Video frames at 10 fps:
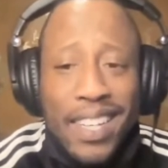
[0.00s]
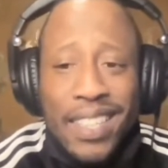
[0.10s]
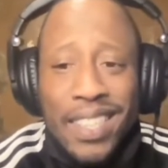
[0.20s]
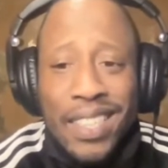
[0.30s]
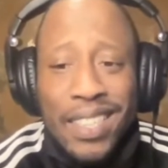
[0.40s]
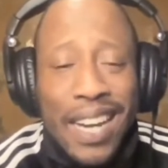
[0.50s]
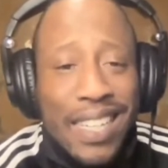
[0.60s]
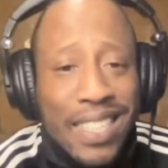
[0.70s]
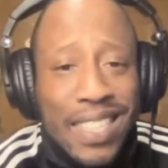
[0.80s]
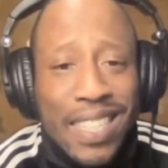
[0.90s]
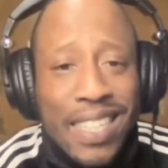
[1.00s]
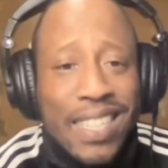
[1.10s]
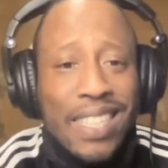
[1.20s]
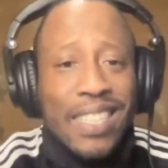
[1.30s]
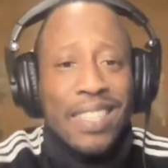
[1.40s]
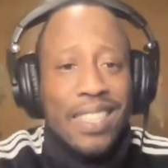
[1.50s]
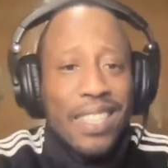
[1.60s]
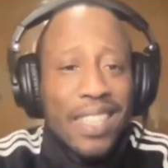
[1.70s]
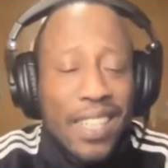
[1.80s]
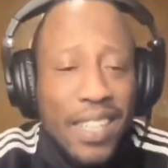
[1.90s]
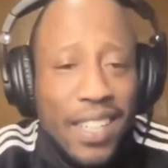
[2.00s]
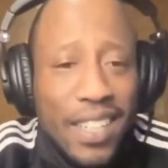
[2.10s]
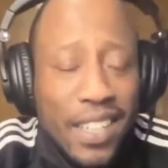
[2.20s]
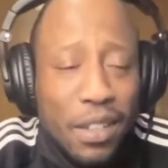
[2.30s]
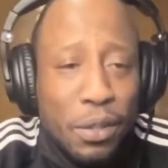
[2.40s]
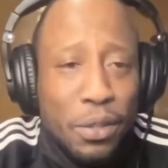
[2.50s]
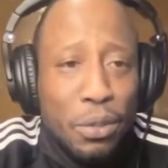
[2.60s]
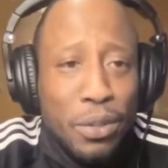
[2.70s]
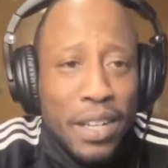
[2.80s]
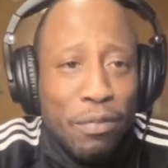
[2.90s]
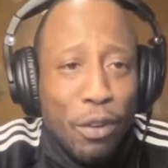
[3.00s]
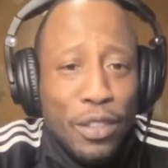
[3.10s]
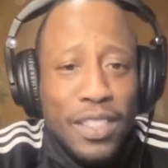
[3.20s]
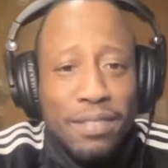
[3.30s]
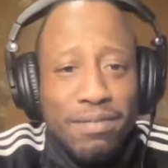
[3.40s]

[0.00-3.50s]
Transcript: Is it Tyson? Is it who's at fault?